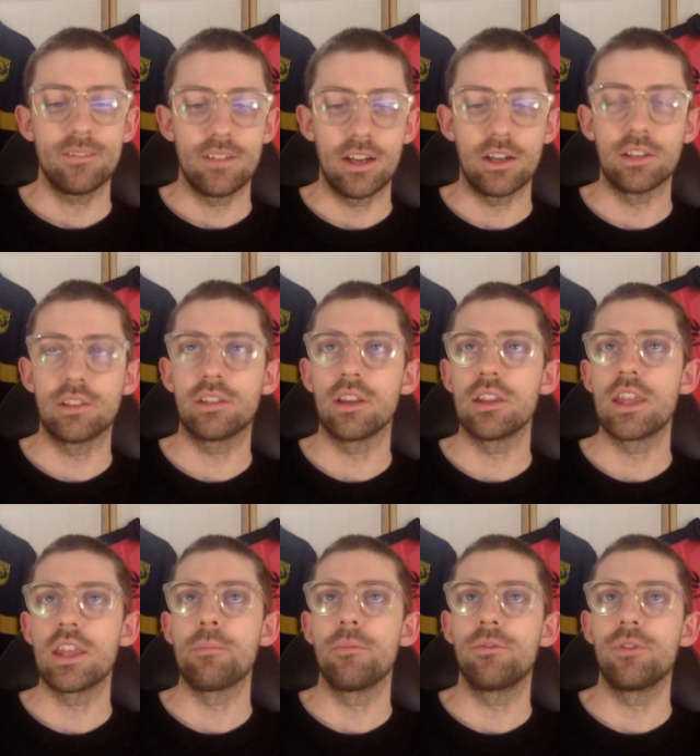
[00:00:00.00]
I could see
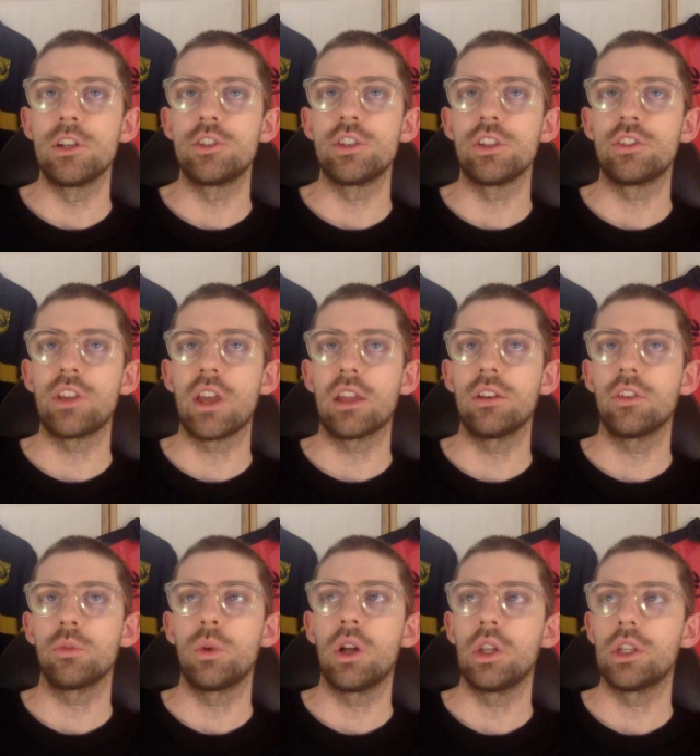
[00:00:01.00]
them finishing second as
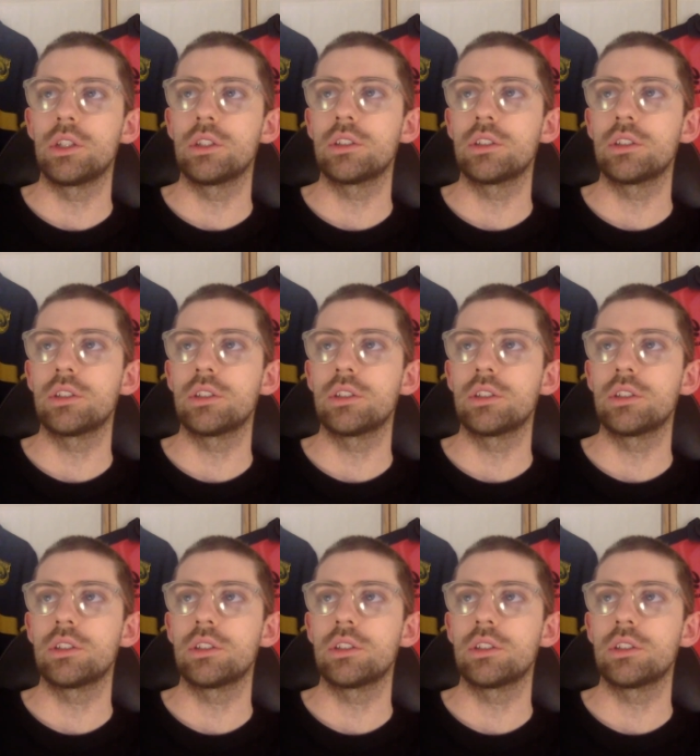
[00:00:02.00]
well.